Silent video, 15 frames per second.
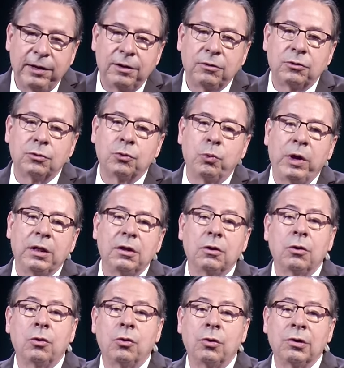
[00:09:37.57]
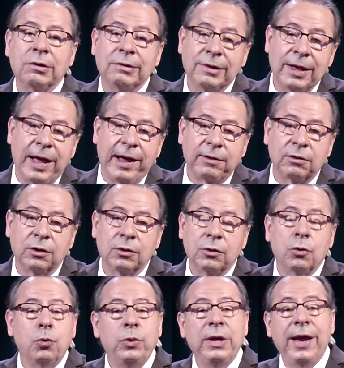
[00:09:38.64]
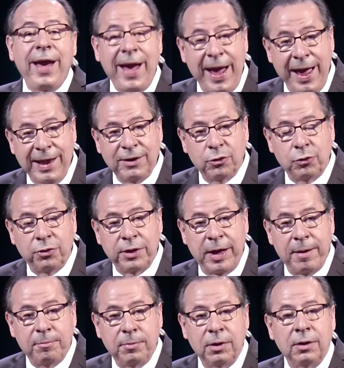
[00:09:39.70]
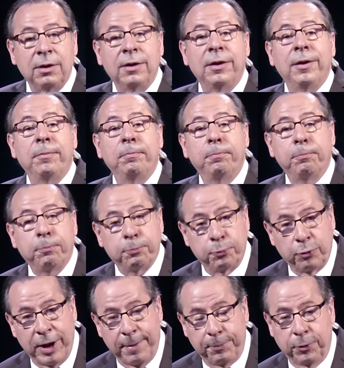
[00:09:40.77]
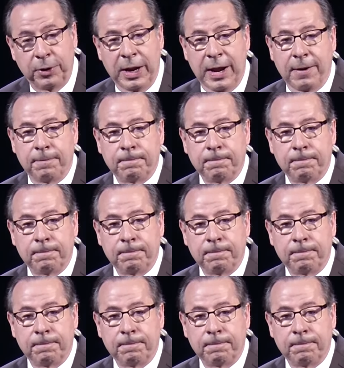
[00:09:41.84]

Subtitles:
to whether or not we handle them properly.